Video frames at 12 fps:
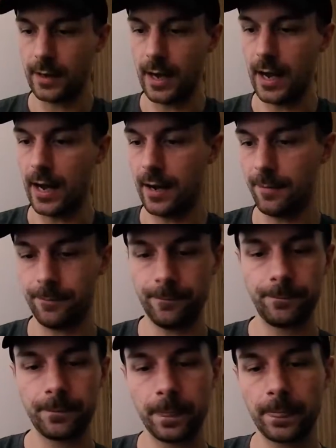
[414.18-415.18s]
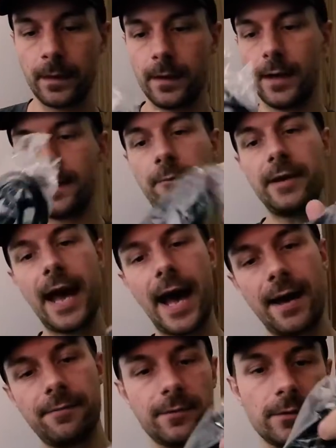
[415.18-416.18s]
And then we
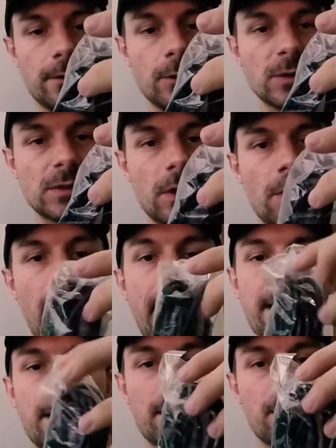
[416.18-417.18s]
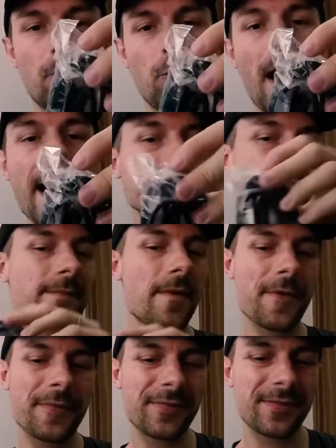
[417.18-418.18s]
have also a quite
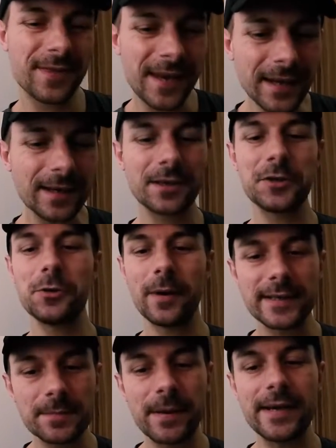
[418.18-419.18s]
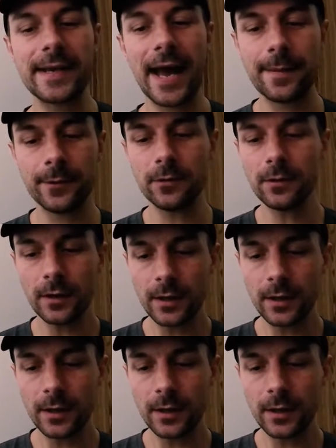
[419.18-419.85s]
thick USB cable.